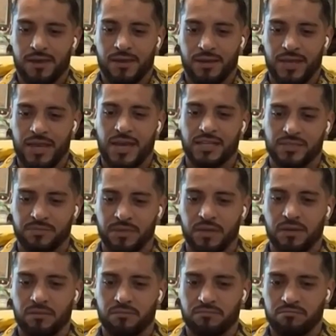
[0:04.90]
and he asked
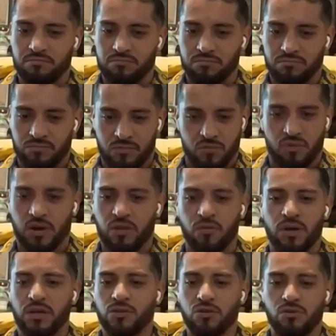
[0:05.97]
me, "What do you
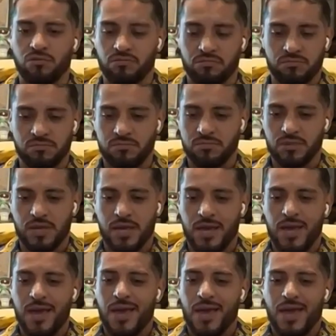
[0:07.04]
want to do?"
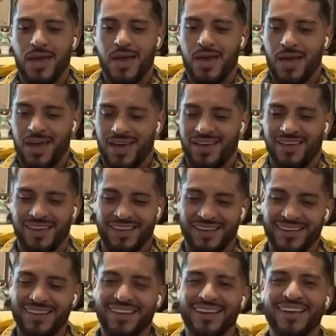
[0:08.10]

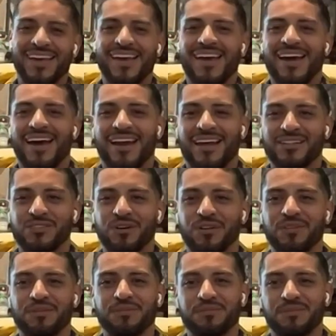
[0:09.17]
And I
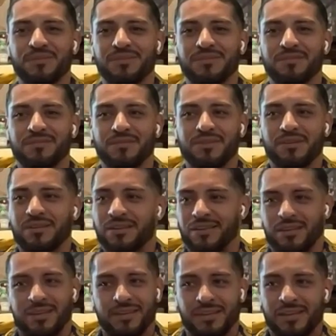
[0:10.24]
told him,
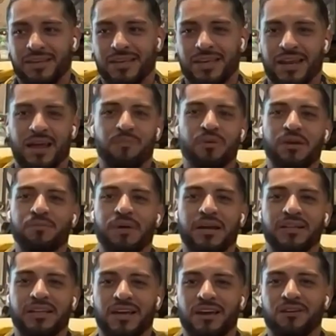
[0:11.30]
"Can I bring
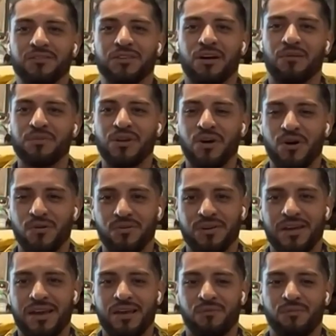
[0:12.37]
back the LWO?"
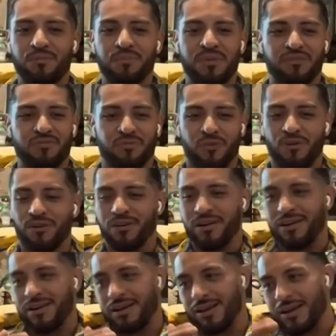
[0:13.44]
And before
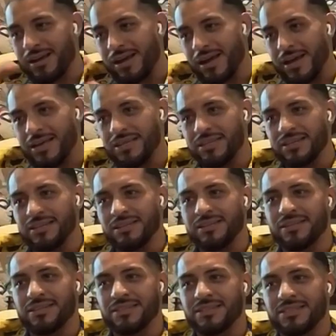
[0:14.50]
I
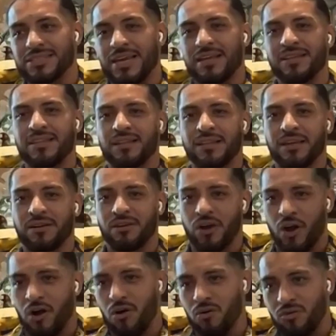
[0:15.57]
said the letter
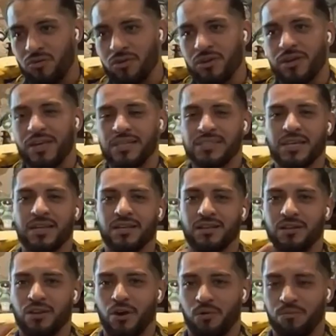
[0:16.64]
O, he said,
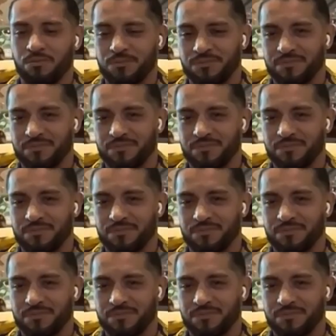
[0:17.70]
"Nope.